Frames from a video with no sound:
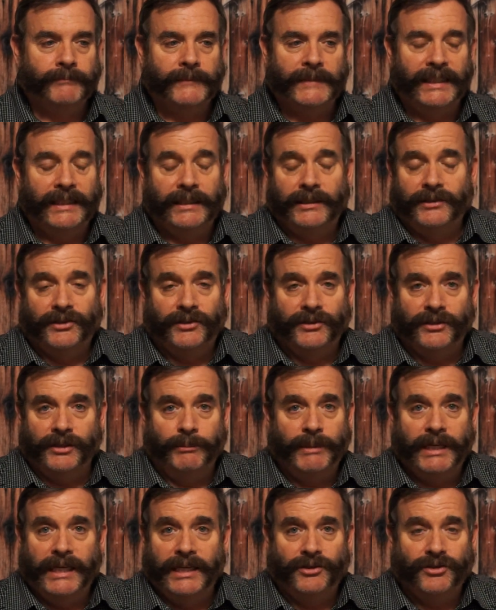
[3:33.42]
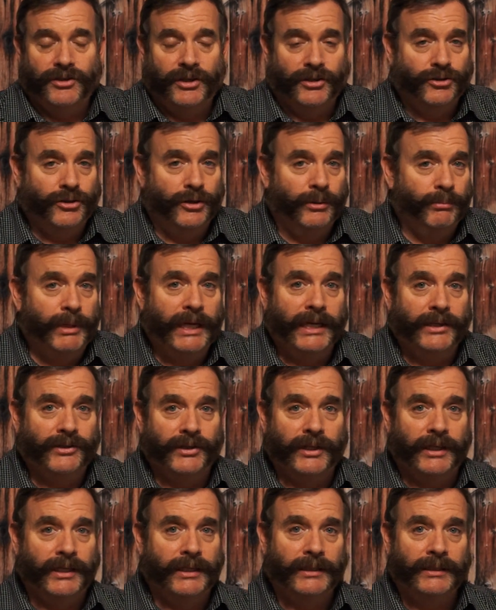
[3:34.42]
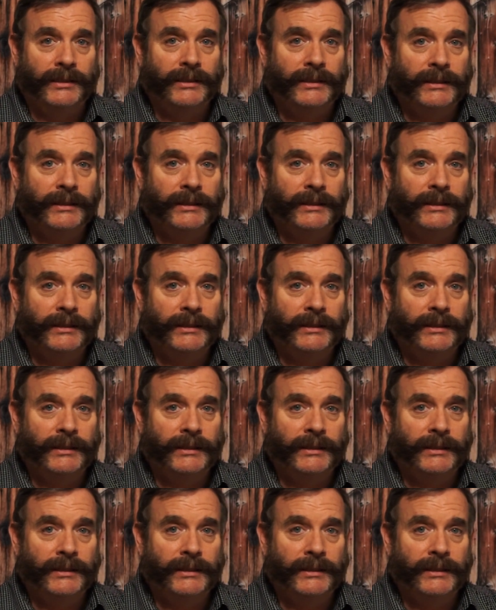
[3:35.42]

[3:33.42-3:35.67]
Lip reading: to me it's just your basic